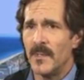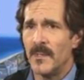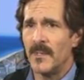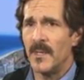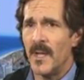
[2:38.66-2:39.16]

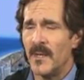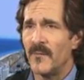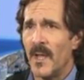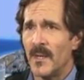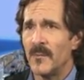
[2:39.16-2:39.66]
the native
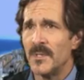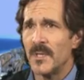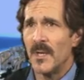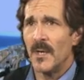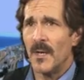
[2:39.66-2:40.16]
language.
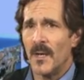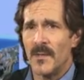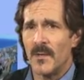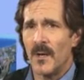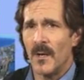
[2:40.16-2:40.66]

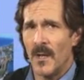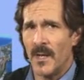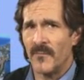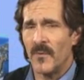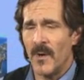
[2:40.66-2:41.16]
There are a lot
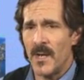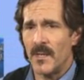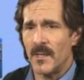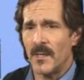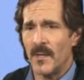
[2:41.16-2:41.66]
of great
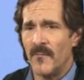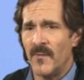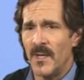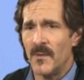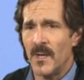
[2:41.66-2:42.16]

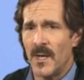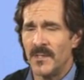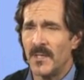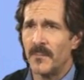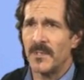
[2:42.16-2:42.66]
video
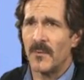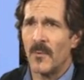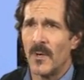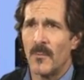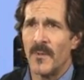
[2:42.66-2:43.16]
concepts that
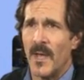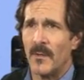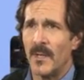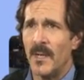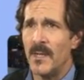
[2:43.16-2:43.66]
work
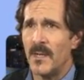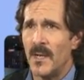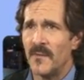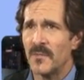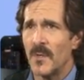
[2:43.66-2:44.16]
without any
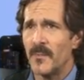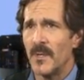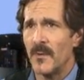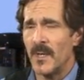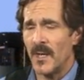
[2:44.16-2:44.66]
kind of scripting
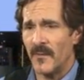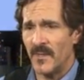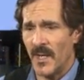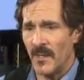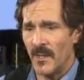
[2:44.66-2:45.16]
or any kind of
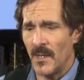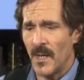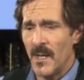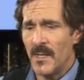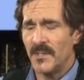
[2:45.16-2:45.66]
dialogue.
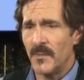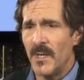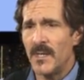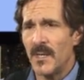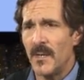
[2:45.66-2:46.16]
So
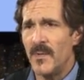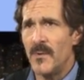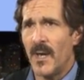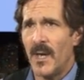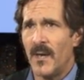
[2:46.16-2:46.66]
anytime you
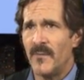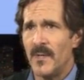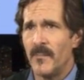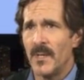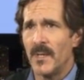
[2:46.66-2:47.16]
have the
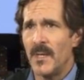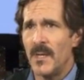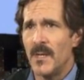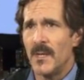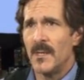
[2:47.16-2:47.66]

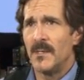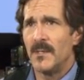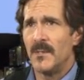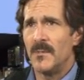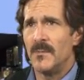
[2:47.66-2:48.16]
ability
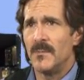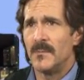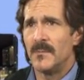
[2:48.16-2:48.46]
to